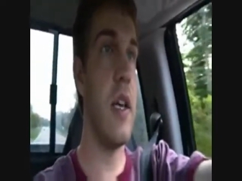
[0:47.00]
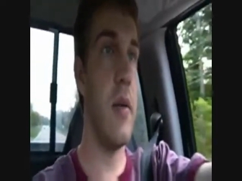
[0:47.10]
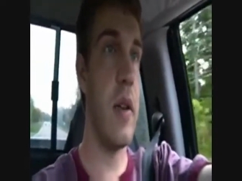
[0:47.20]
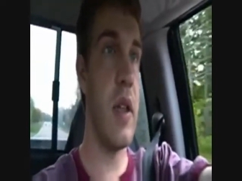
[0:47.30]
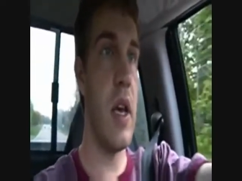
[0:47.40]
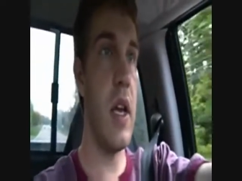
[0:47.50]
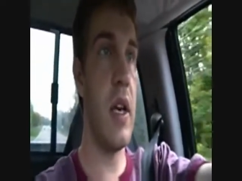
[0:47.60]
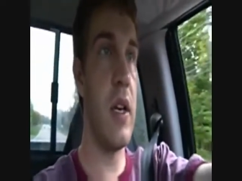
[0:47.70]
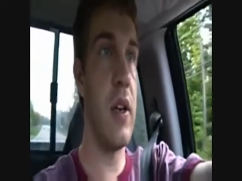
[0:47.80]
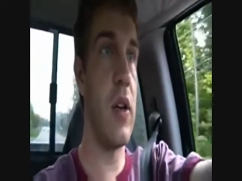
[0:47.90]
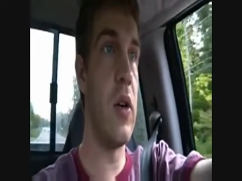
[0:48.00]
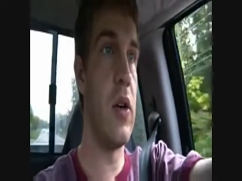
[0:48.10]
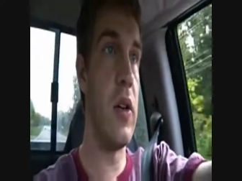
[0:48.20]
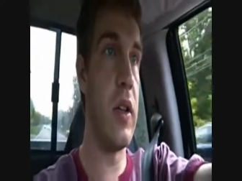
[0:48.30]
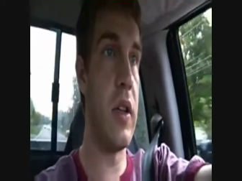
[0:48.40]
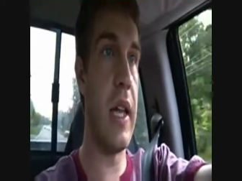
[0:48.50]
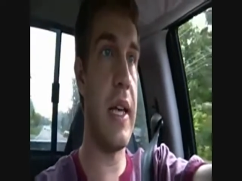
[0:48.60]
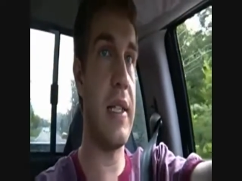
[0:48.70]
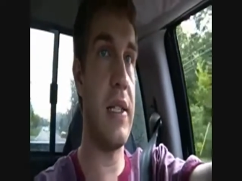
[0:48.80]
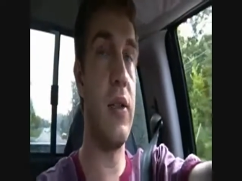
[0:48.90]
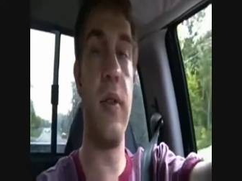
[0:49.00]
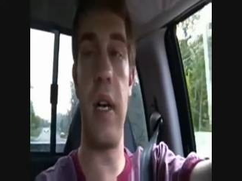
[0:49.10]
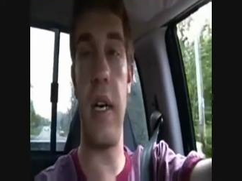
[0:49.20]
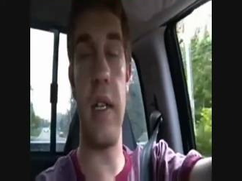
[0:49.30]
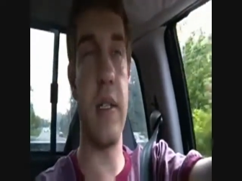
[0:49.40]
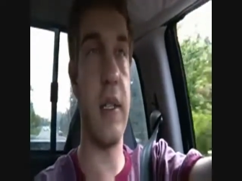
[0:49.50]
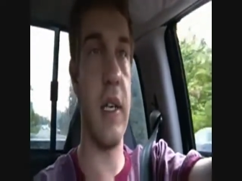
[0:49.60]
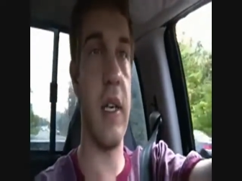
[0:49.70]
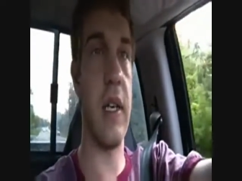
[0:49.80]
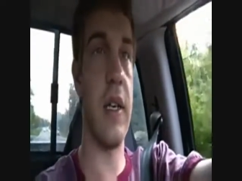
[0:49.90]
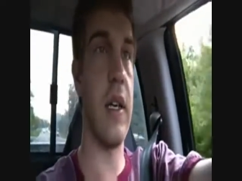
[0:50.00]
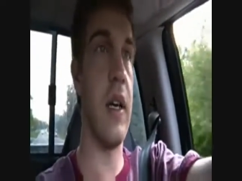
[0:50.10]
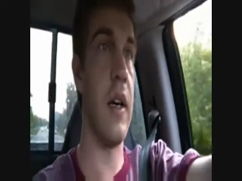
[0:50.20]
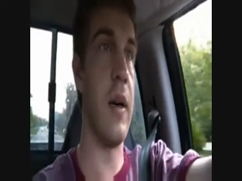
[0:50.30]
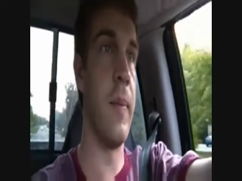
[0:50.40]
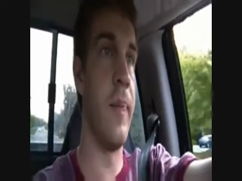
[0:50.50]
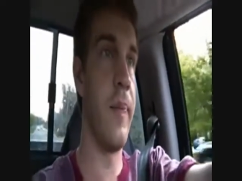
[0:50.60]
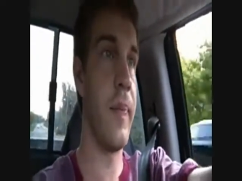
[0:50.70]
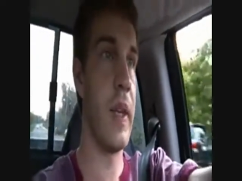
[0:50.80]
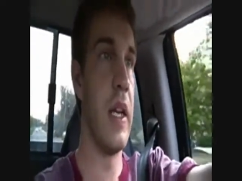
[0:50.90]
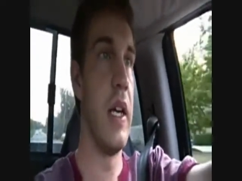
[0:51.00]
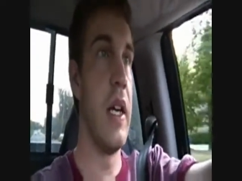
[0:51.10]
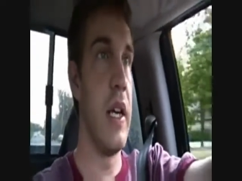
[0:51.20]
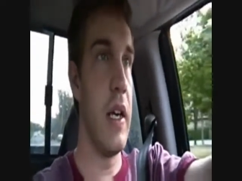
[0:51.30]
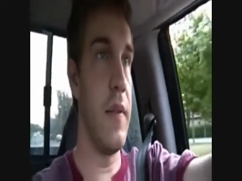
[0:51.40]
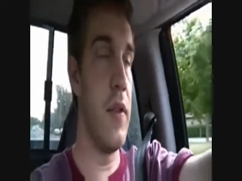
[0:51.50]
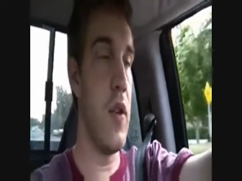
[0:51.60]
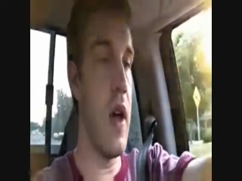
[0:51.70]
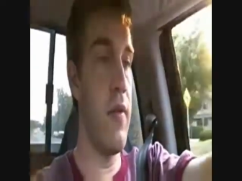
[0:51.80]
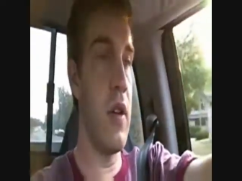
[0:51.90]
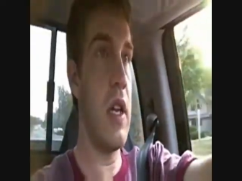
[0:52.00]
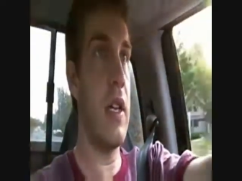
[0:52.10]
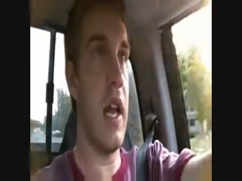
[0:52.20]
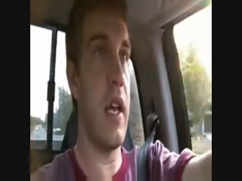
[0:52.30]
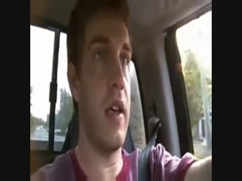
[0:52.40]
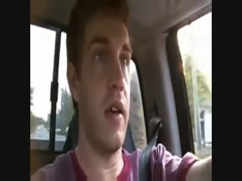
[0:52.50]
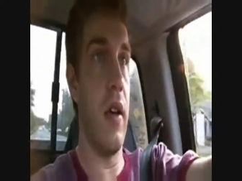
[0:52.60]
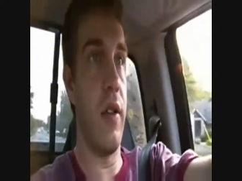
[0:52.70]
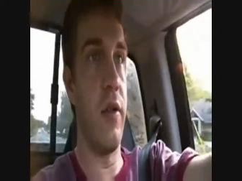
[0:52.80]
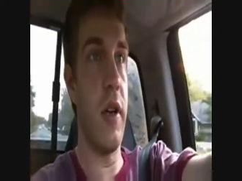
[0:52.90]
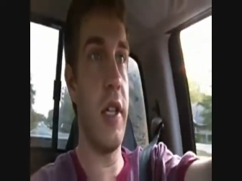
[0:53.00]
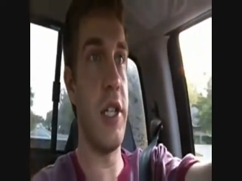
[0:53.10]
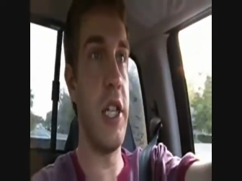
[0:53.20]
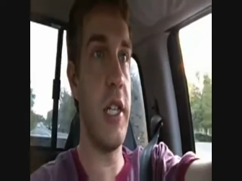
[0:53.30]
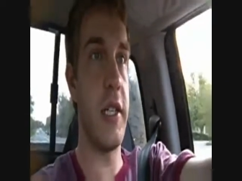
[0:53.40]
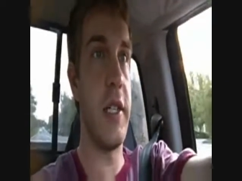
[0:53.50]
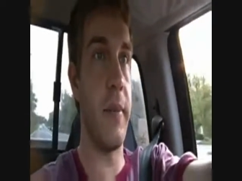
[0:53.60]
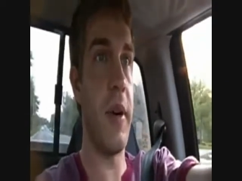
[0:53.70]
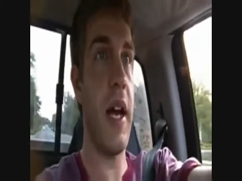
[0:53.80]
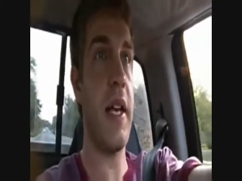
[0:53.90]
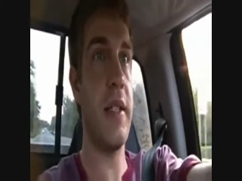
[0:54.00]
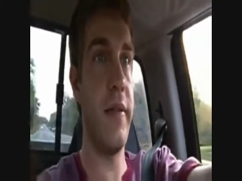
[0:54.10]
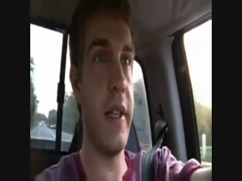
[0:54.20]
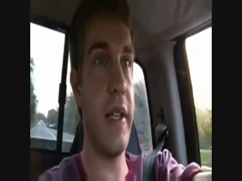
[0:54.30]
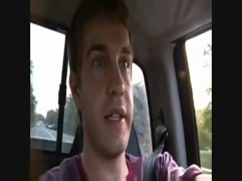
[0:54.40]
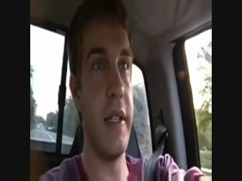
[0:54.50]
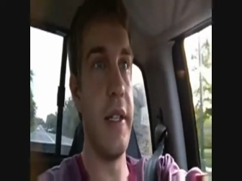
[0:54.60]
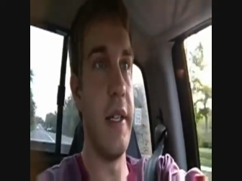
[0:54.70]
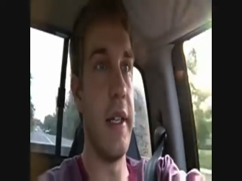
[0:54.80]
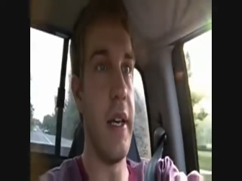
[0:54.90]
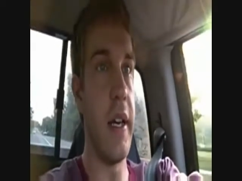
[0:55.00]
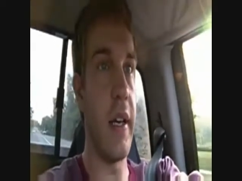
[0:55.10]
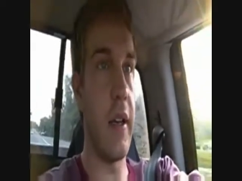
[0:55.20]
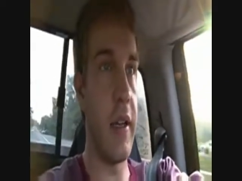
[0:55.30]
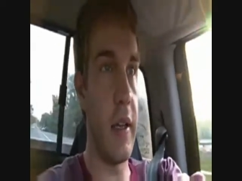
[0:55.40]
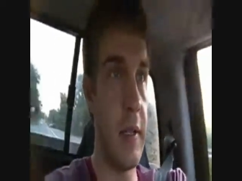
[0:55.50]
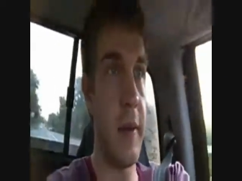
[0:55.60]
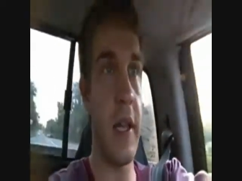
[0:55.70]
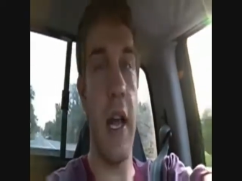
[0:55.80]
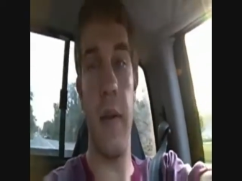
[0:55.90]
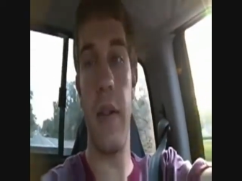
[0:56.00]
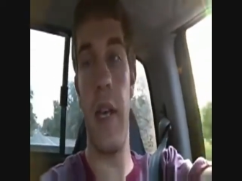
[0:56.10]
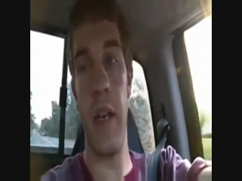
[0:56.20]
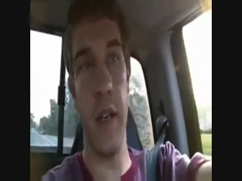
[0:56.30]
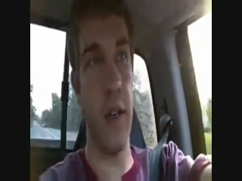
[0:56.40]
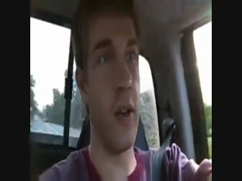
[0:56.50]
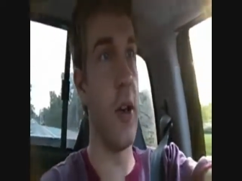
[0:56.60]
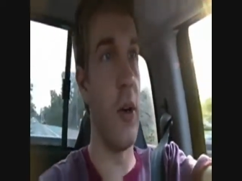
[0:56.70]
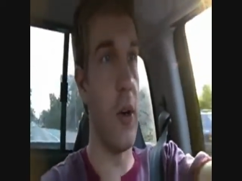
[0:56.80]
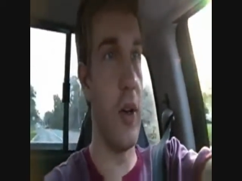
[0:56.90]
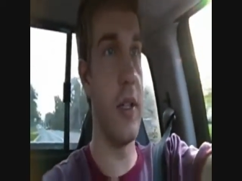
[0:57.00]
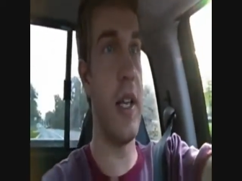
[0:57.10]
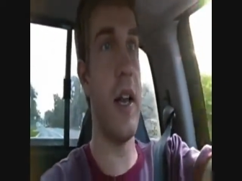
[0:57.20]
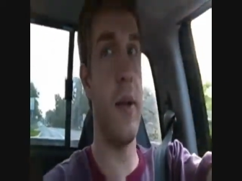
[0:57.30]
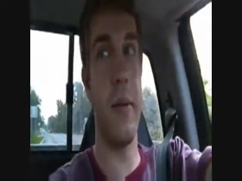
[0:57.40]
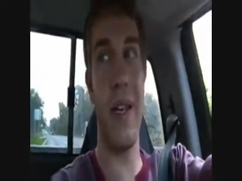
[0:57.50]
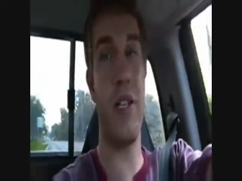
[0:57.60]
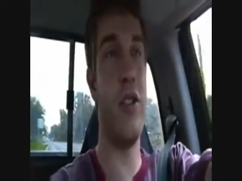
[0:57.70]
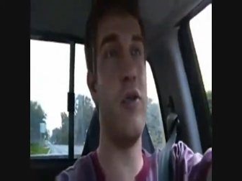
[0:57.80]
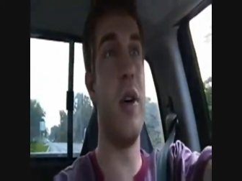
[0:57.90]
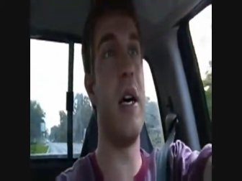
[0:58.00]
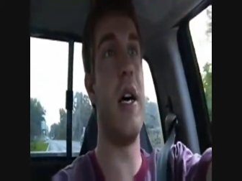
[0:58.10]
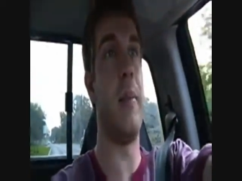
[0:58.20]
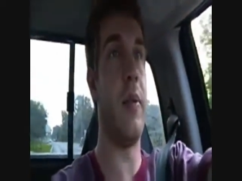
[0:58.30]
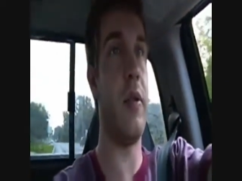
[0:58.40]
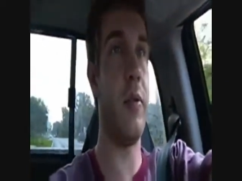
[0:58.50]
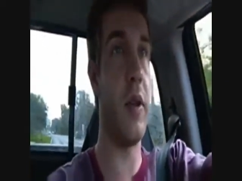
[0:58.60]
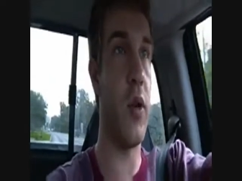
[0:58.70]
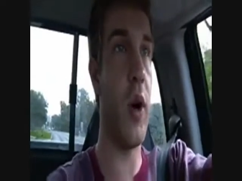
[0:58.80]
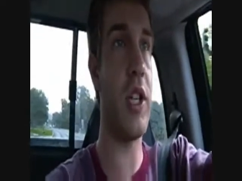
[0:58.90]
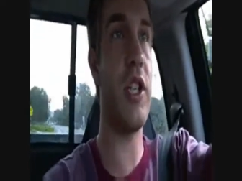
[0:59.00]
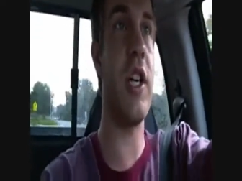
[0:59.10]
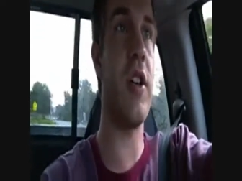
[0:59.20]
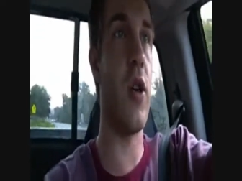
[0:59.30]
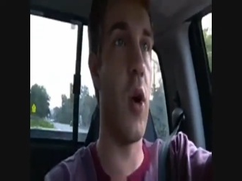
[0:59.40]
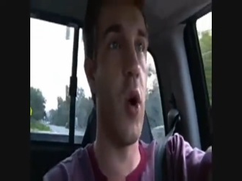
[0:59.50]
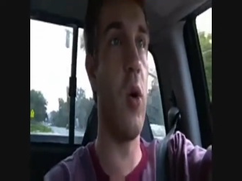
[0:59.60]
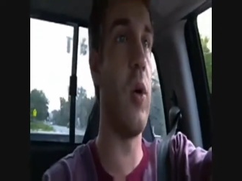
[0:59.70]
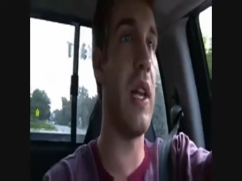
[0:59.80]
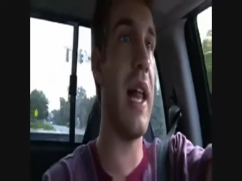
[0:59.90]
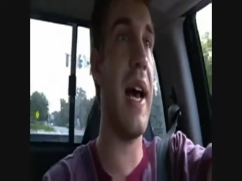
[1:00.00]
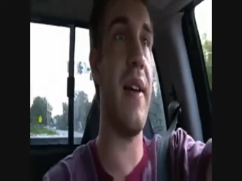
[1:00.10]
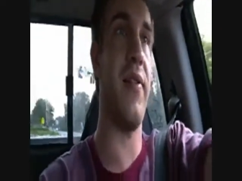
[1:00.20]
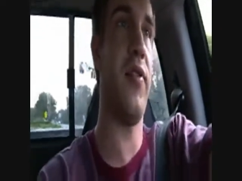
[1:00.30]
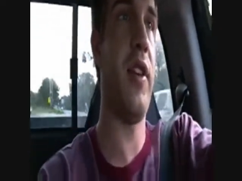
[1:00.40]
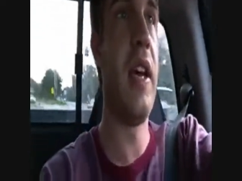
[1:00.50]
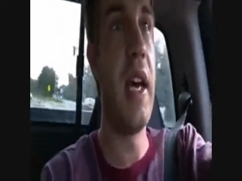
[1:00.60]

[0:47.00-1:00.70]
Stayed with Aiden and Nicole last two nights, and. Um, if you ever need like a and chilla surprise villa, spend the night with Aiden and Nicole because that'll mess you up. You'll be questioning your whole life